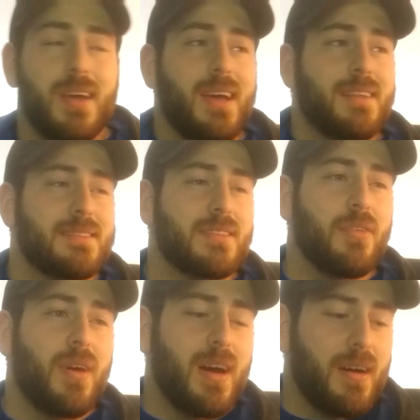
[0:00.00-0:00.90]
And
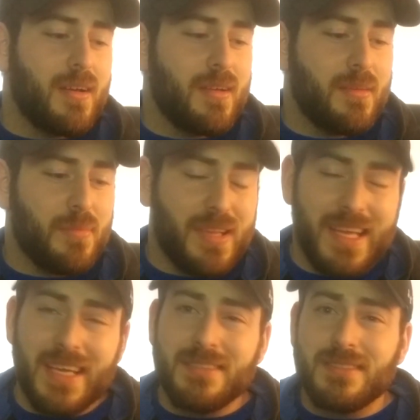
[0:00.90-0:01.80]
so
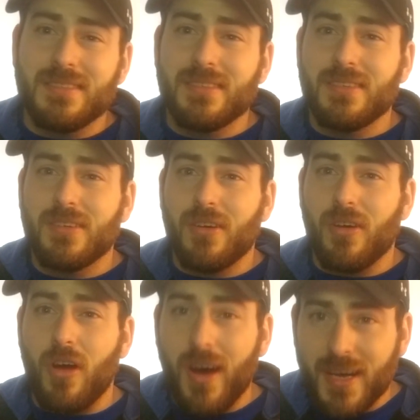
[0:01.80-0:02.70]
plants
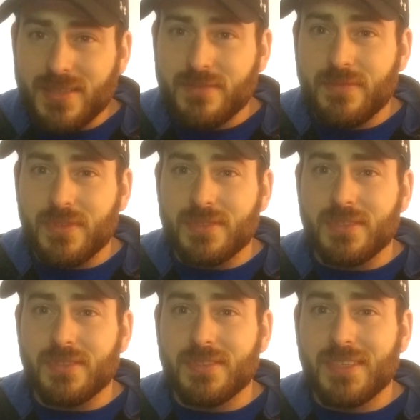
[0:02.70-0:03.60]
are awesome
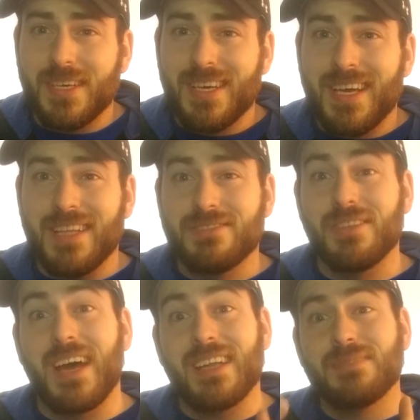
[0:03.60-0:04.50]
filters. And
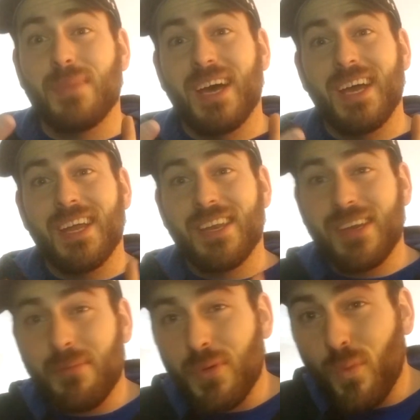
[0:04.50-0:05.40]
so that is my
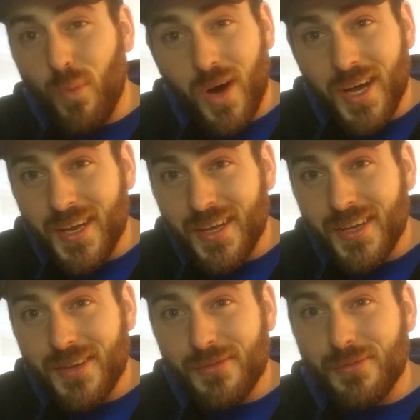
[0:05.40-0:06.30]
number 1
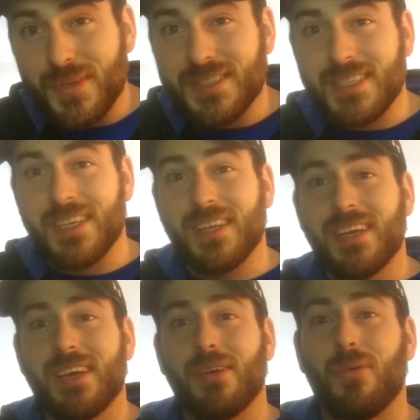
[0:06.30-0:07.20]
reason
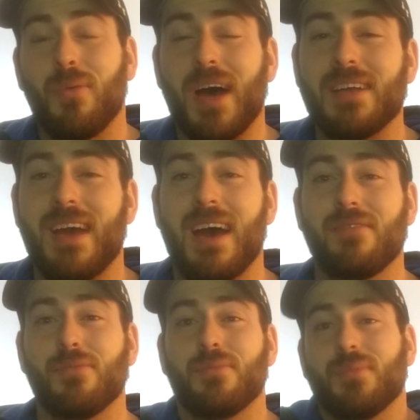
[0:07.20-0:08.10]
why to
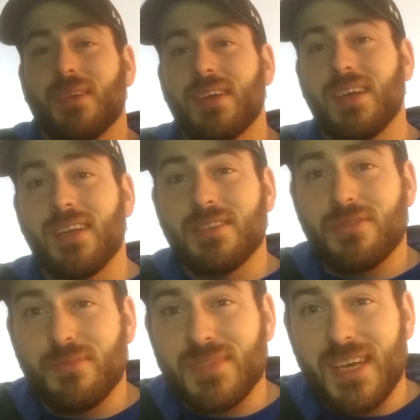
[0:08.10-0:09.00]
have them in a
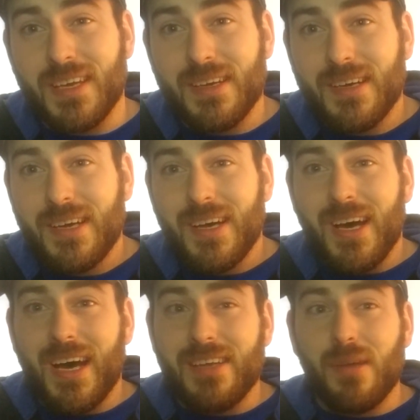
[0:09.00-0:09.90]
shrimp tank.
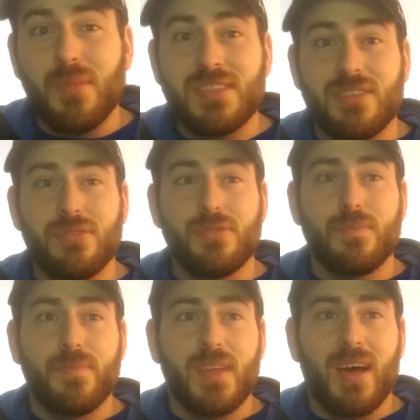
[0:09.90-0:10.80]
Number
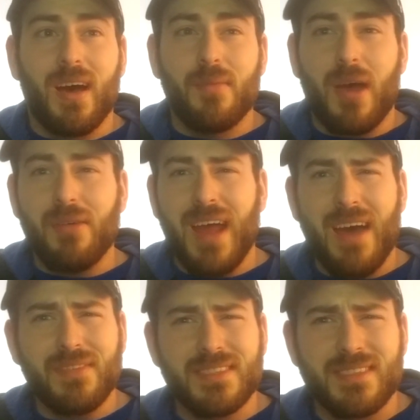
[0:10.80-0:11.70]
2, I would
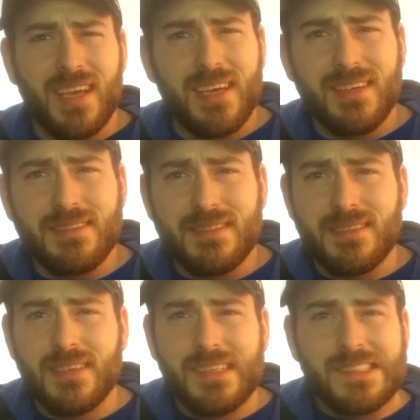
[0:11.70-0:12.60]
have to say it's